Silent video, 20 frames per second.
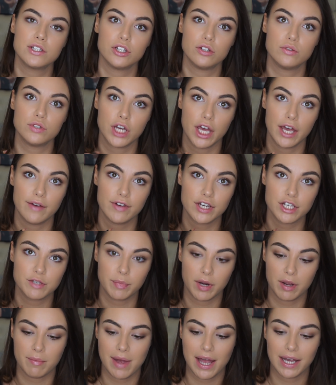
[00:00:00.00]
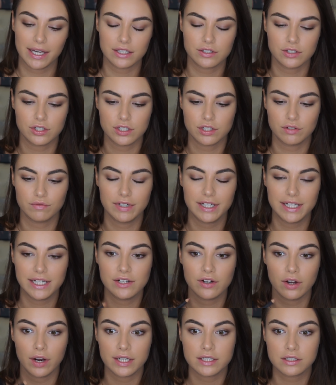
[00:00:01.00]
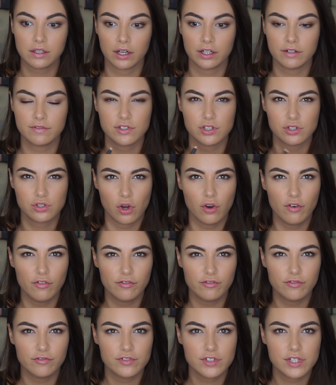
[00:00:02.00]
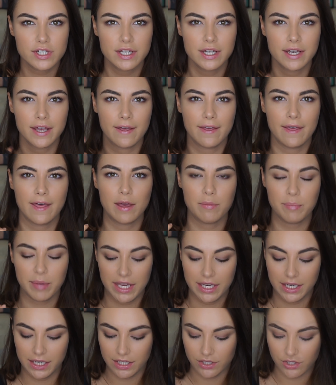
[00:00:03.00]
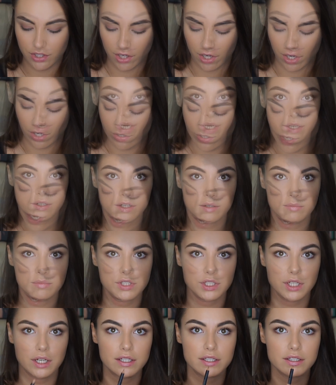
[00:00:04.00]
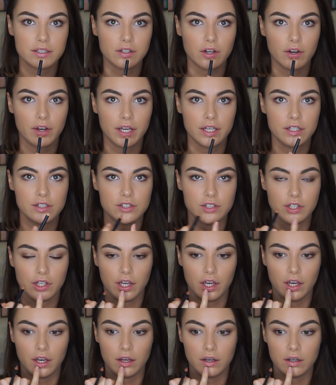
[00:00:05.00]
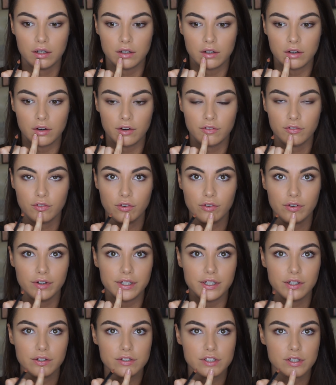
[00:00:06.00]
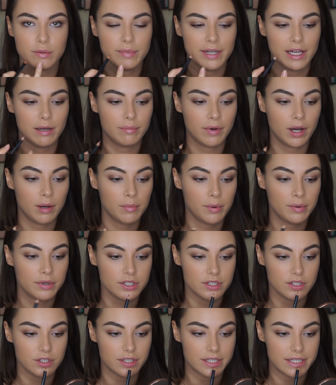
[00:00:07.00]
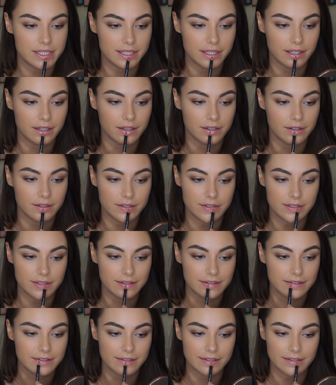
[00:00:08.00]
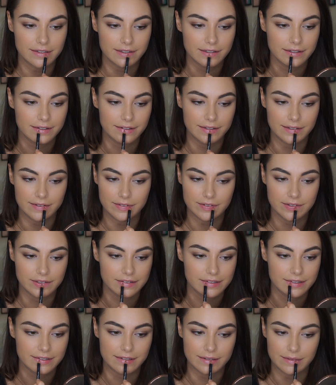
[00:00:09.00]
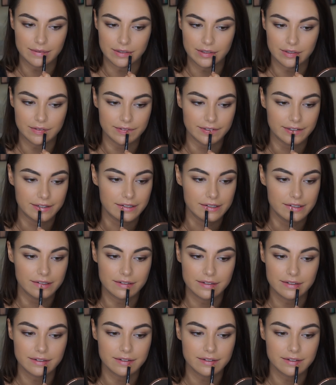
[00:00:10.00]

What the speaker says: to Dervish by MAC. It's just a really nice kind of soft pinky tone, and I'm just going to, I've already got some lip balm on, as you can see, and I'm just going to kind of just go over,